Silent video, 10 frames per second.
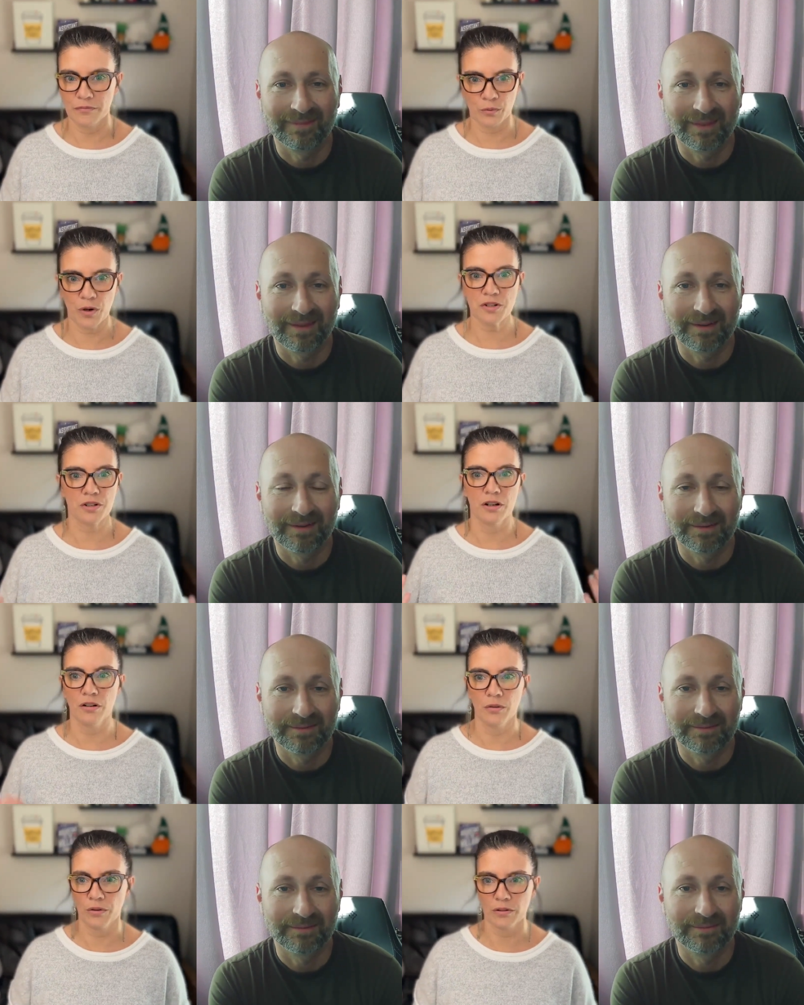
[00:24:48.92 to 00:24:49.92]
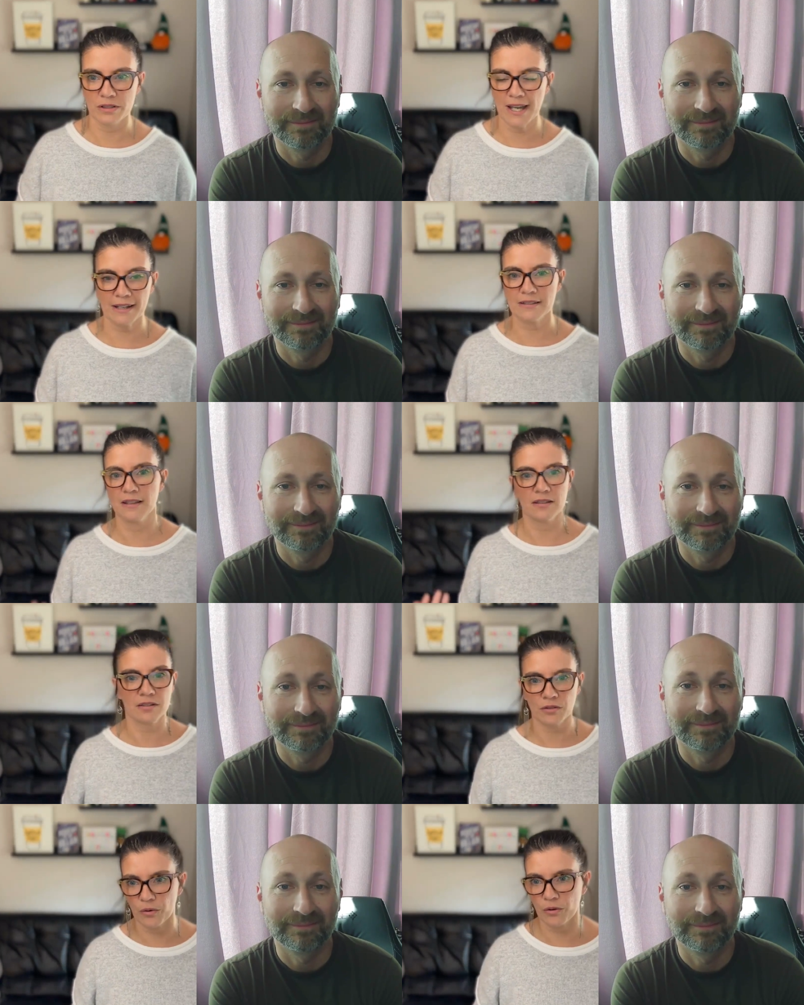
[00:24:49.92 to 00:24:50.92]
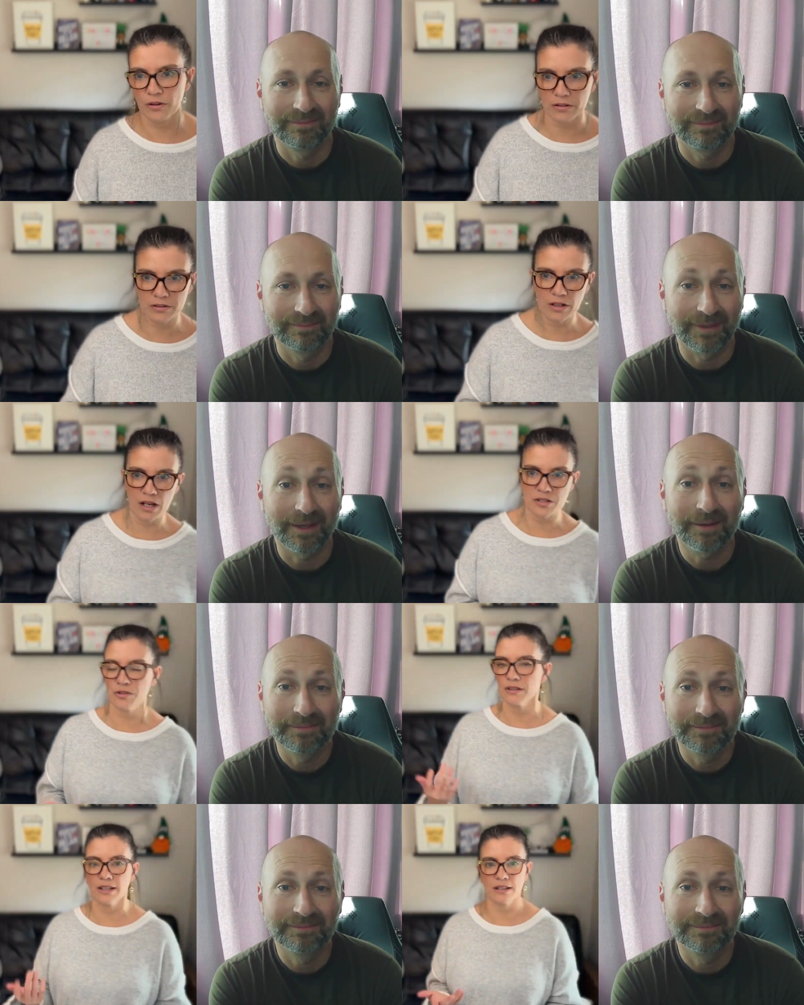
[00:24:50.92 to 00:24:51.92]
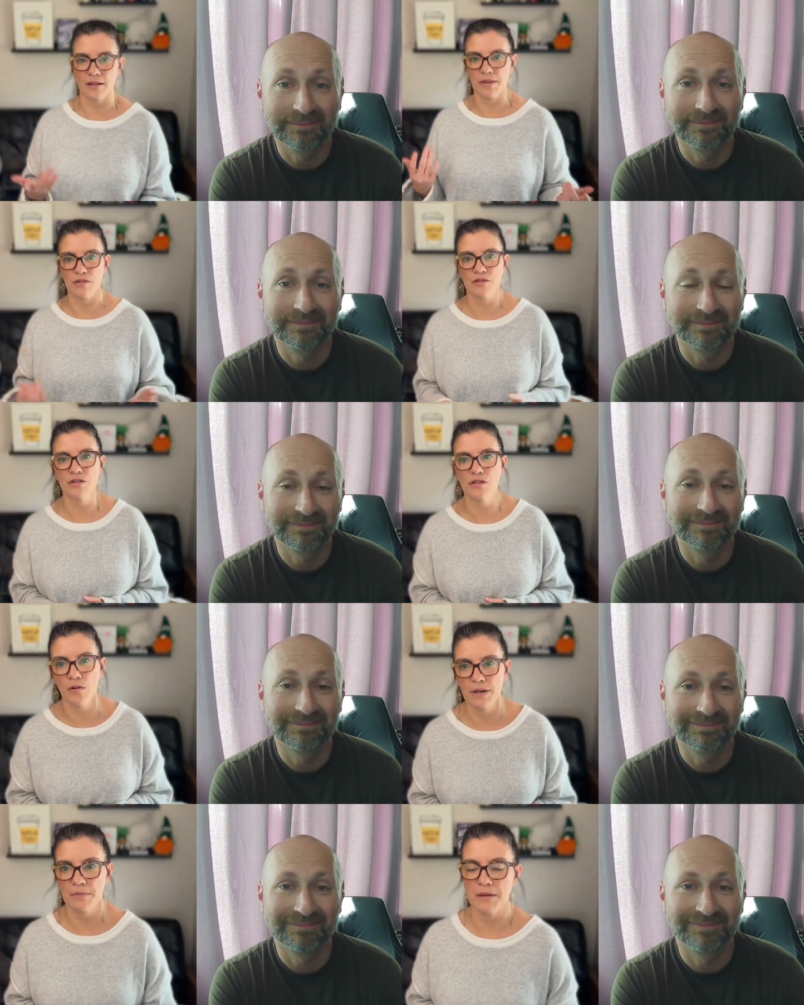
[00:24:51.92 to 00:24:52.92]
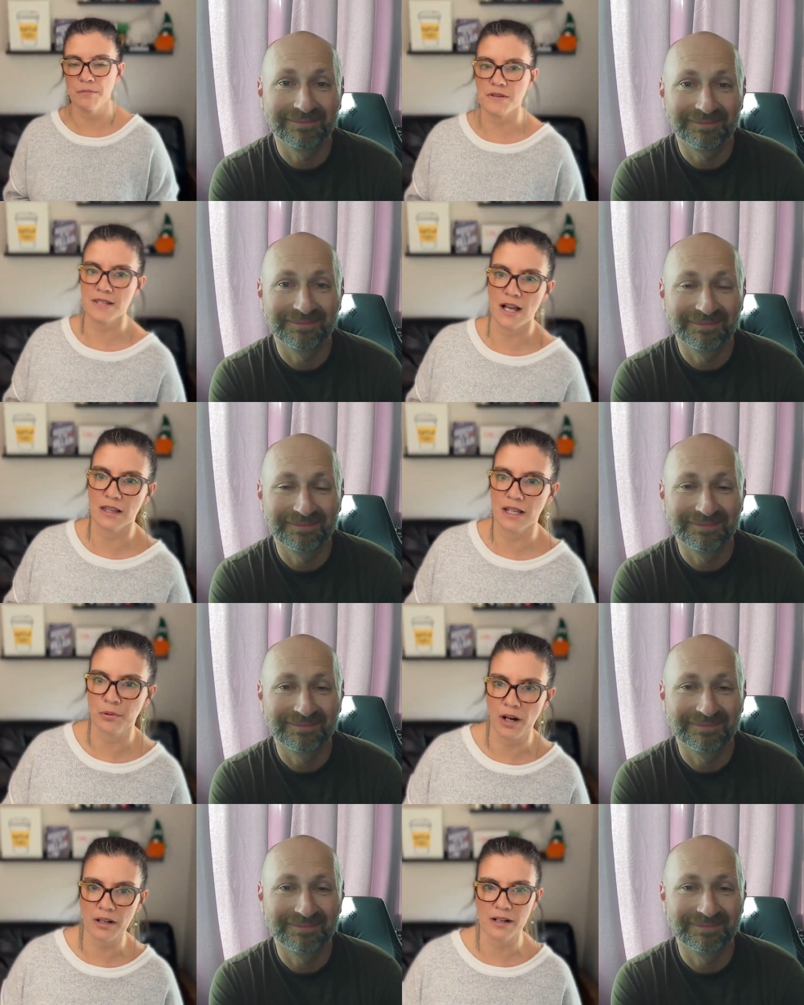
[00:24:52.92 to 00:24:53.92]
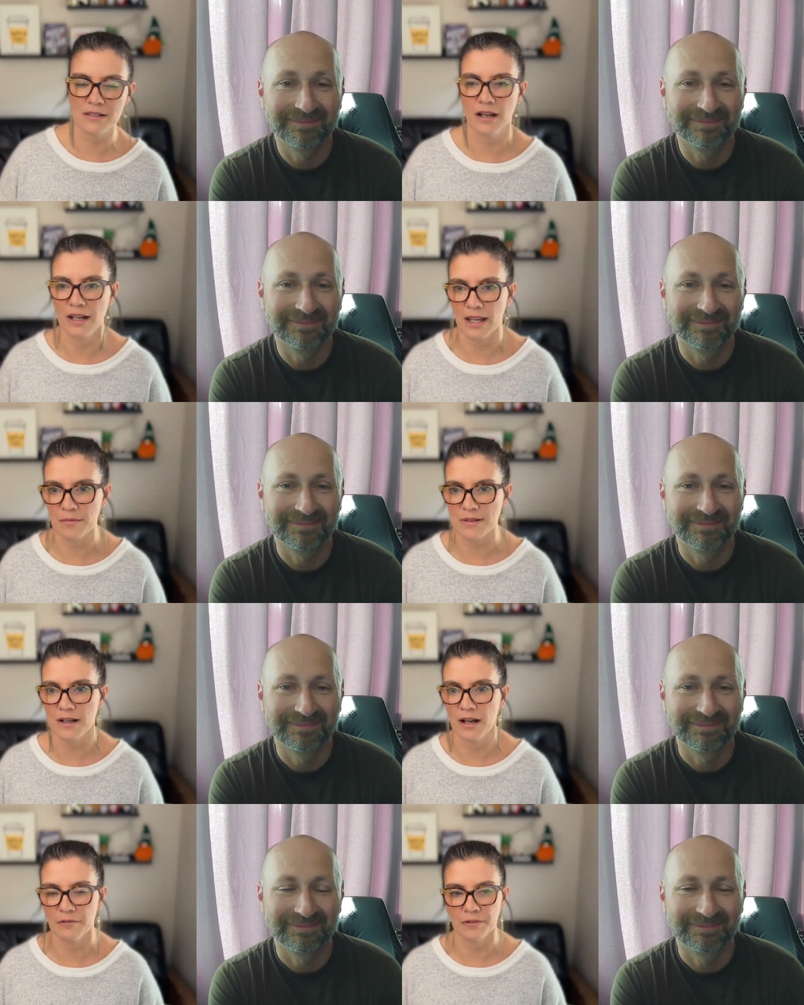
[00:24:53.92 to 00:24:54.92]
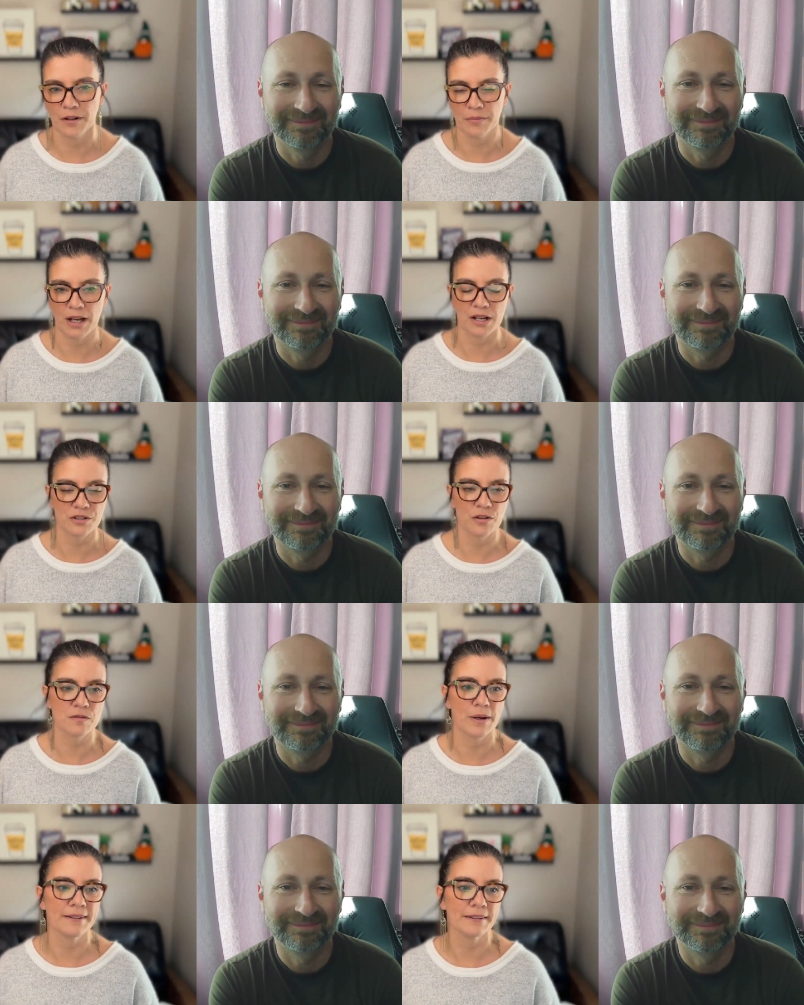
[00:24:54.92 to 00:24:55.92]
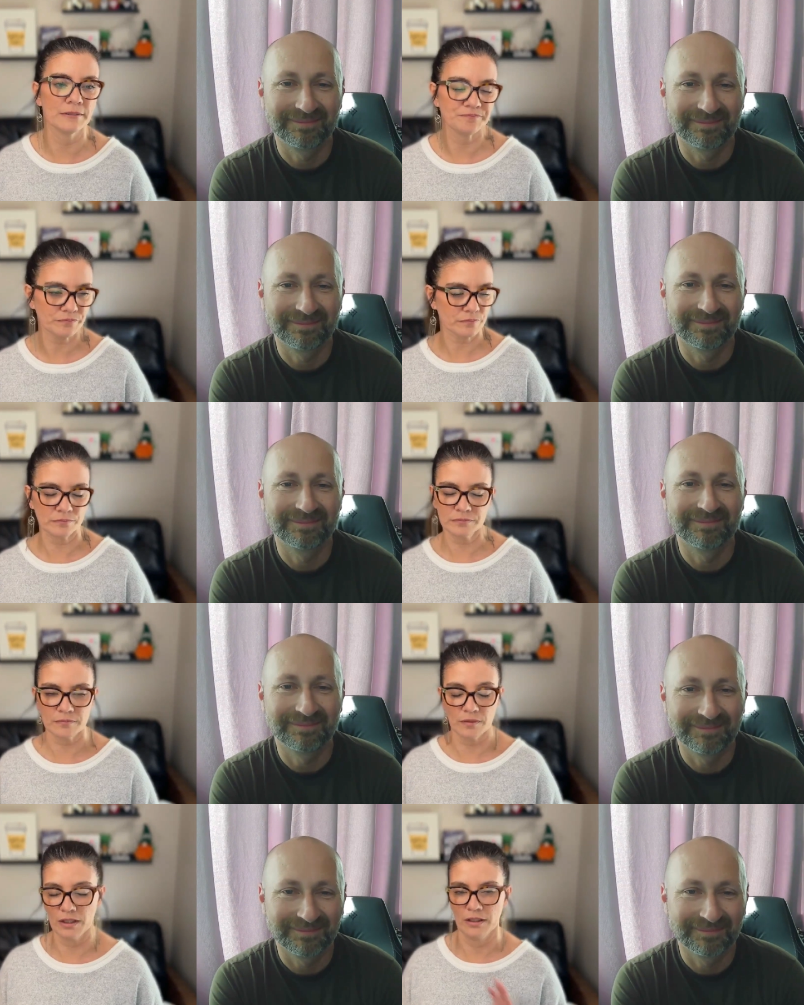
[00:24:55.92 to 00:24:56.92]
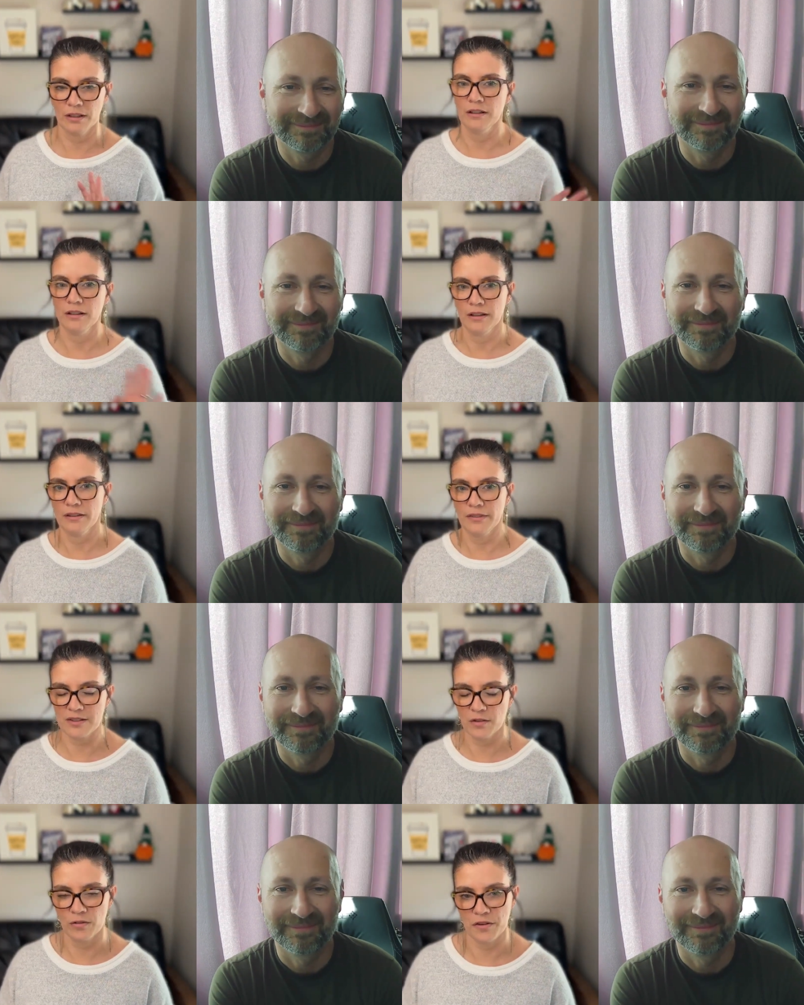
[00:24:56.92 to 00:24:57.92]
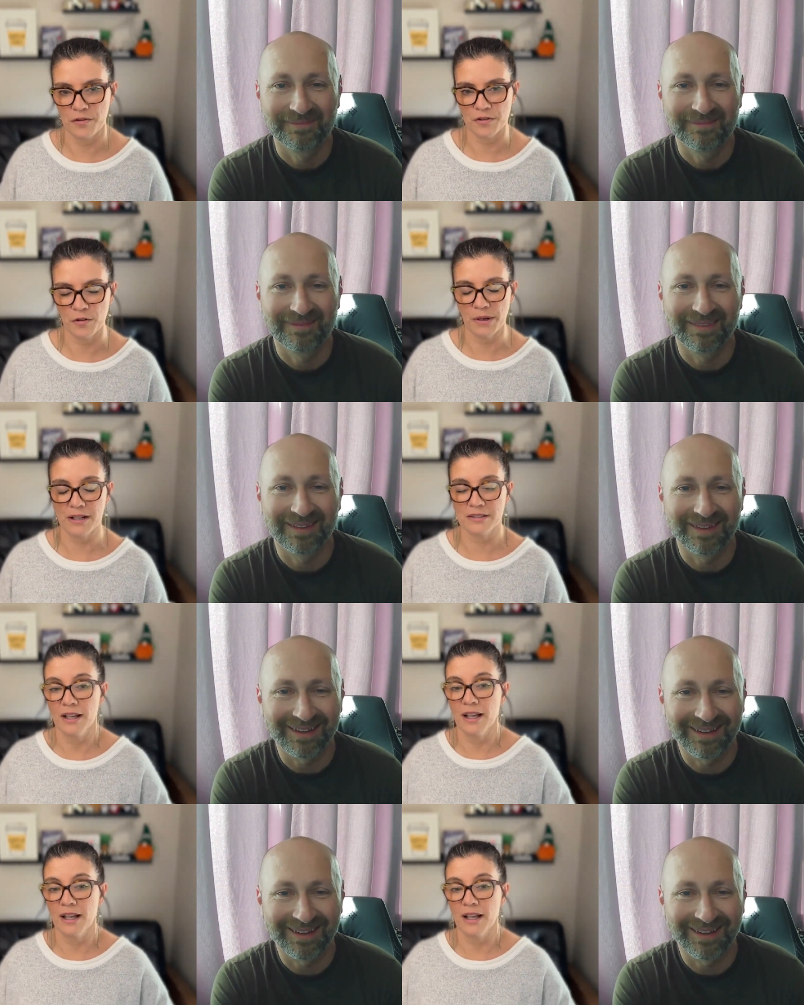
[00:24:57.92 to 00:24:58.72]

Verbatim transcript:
Speaker 1: Russia or Texas or Australia. Yeah. Like, I mean, there's so many people selling products on Amazon from gosh knows where. That's a whole nother soapbox.